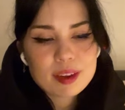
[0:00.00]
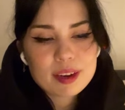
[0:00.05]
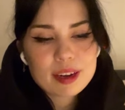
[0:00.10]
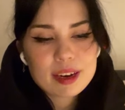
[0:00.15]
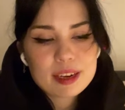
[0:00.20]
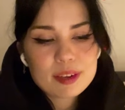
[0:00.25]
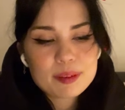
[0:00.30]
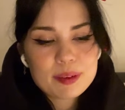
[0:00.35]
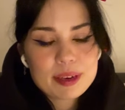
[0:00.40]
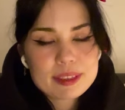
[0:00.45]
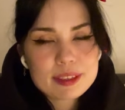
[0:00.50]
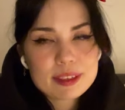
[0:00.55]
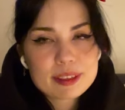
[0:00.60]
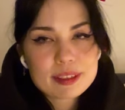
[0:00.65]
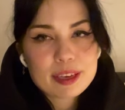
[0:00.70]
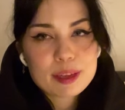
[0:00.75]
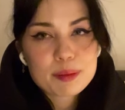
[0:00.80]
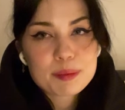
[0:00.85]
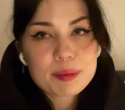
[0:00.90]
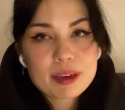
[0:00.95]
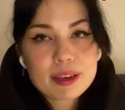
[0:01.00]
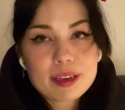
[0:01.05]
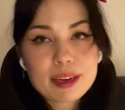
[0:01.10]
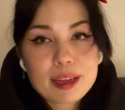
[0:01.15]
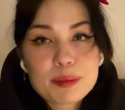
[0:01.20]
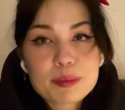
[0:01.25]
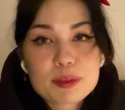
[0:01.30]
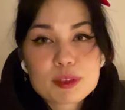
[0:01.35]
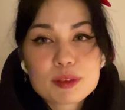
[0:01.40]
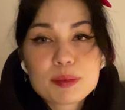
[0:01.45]
Otherwise, it can be
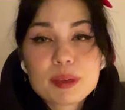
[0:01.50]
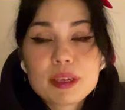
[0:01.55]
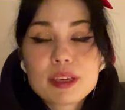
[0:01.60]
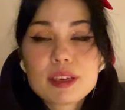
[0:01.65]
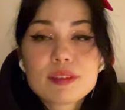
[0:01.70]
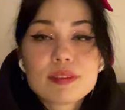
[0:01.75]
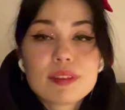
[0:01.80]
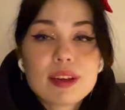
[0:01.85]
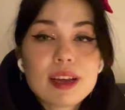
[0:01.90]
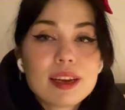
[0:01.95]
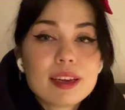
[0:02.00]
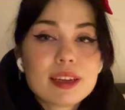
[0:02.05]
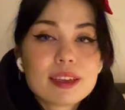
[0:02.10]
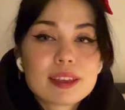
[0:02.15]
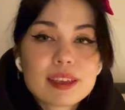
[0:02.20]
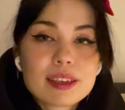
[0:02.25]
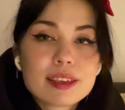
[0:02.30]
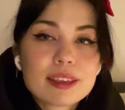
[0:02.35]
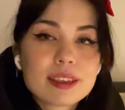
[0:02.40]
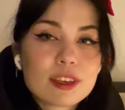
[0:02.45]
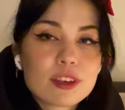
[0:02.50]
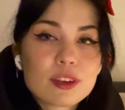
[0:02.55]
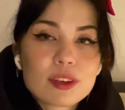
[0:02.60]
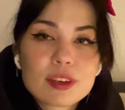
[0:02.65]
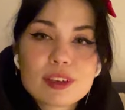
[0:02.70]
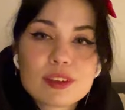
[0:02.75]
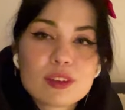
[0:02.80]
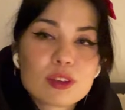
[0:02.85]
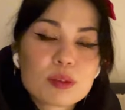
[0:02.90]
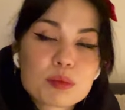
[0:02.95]
claimed to be invalid, and then you
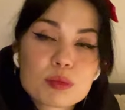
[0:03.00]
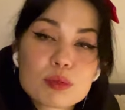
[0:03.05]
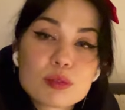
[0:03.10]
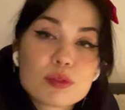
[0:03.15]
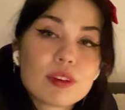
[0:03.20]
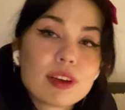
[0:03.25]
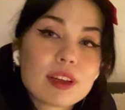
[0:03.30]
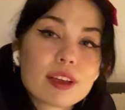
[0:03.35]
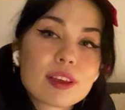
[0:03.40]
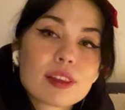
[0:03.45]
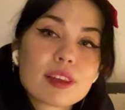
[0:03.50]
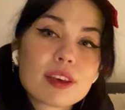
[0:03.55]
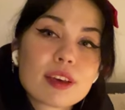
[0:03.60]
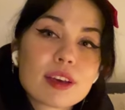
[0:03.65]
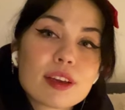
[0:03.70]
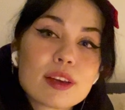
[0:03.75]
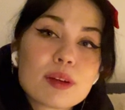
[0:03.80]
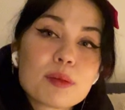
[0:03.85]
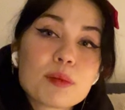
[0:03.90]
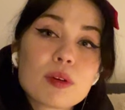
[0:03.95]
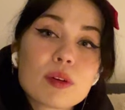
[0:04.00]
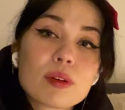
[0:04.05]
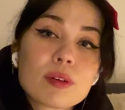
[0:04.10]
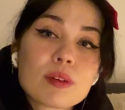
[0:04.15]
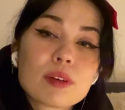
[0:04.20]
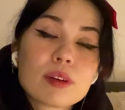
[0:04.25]
cannot prove anything anymore.